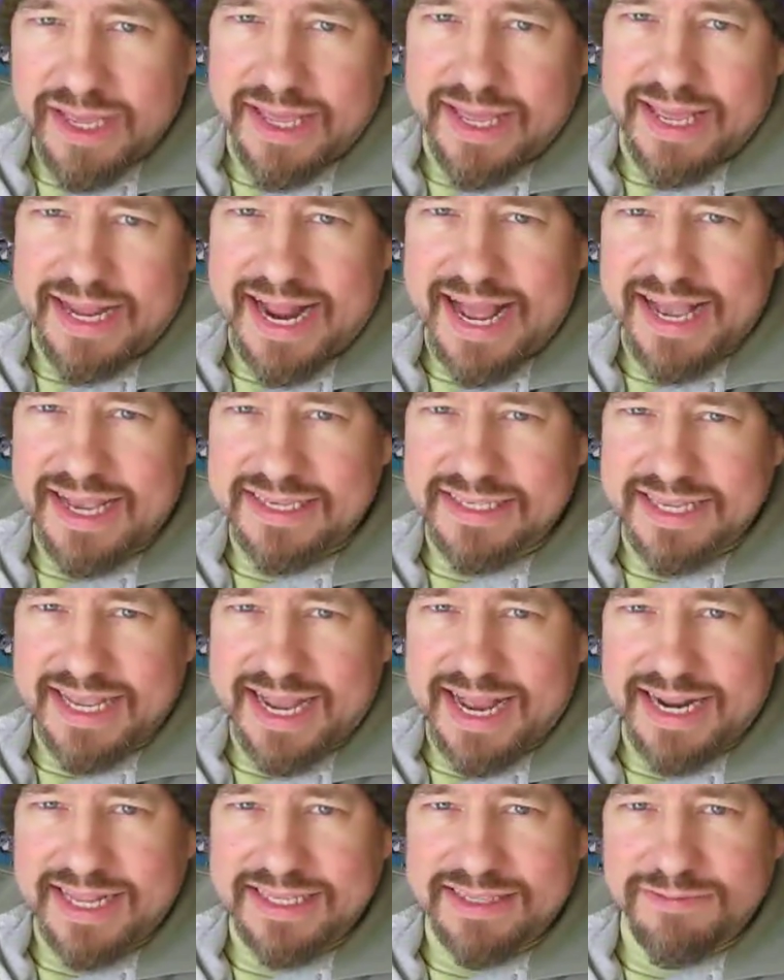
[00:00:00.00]
it has that
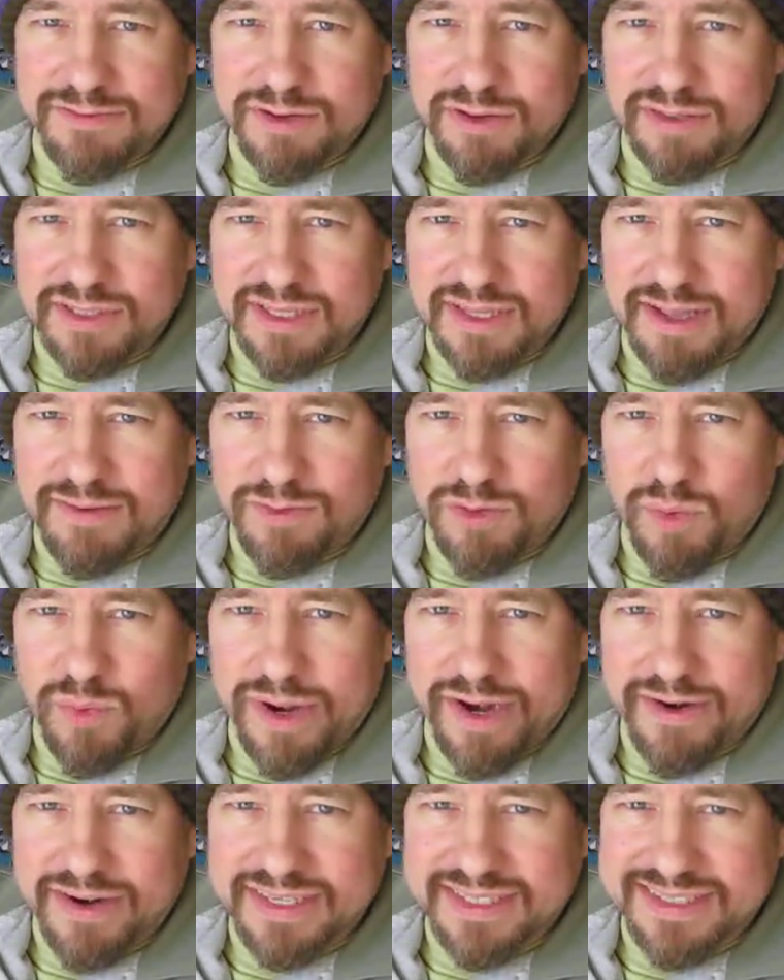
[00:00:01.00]
kind of difficulty level
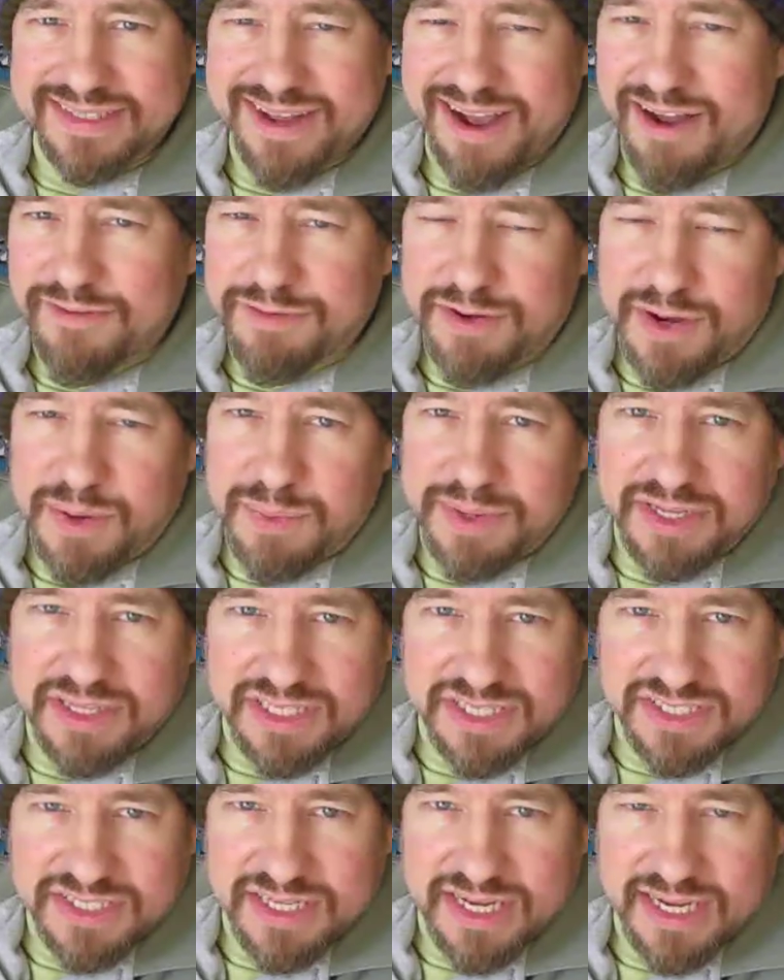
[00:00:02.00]
where it's not very
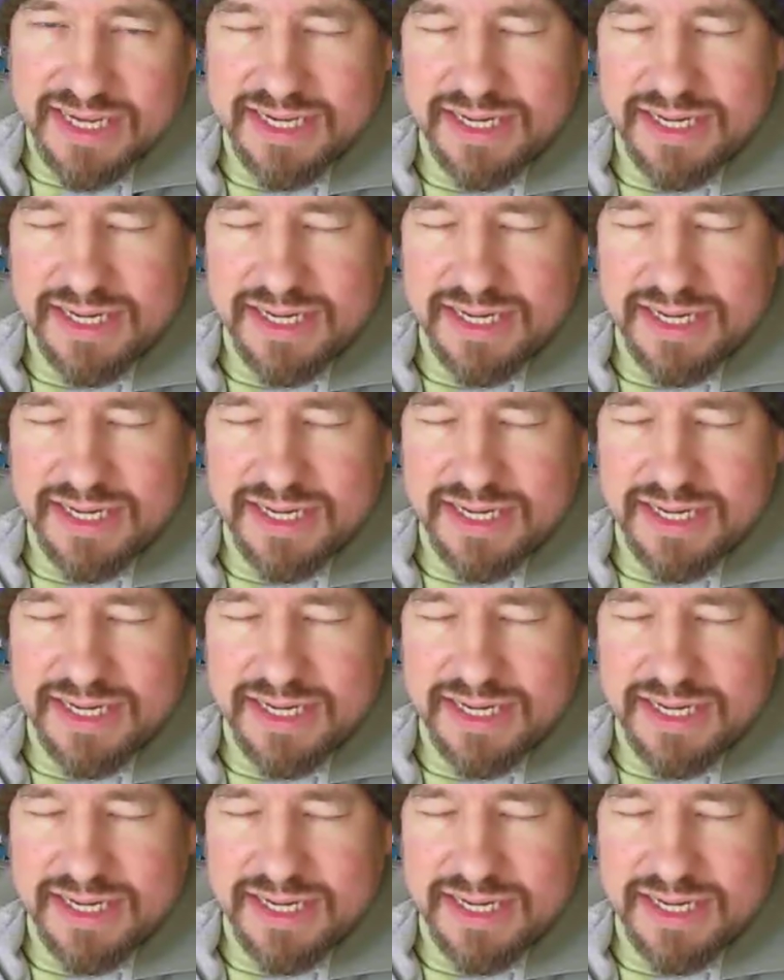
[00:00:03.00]
realistic,